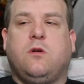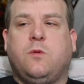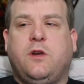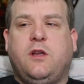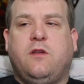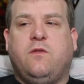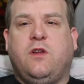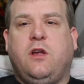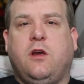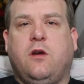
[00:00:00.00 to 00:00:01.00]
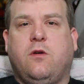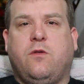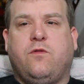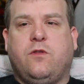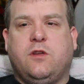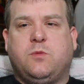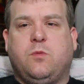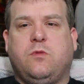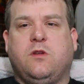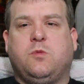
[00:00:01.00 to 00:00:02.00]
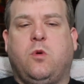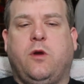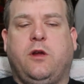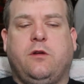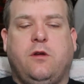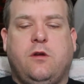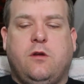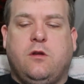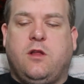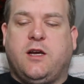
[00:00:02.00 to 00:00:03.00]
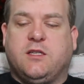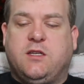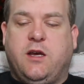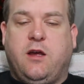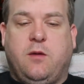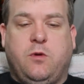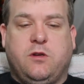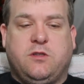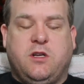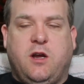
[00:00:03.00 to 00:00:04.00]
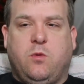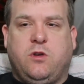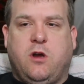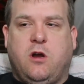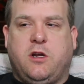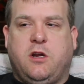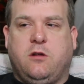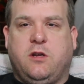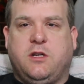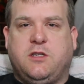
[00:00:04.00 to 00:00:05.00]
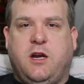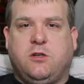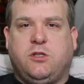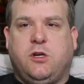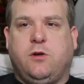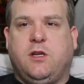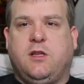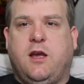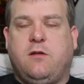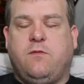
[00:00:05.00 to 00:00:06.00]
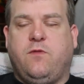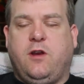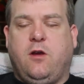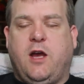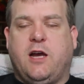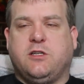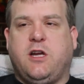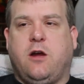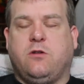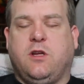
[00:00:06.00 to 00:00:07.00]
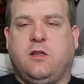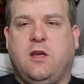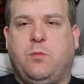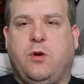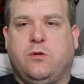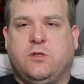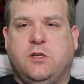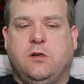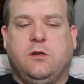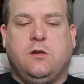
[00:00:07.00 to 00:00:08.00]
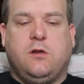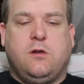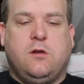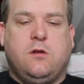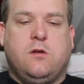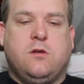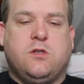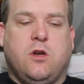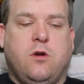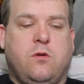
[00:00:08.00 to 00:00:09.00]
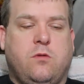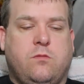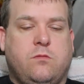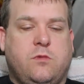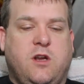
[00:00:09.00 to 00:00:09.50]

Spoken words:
where I'm going to end the video for this point. Like I said, I'm going to sit down with Doc here in the next day or so, get that video hashed out, and get that posted. So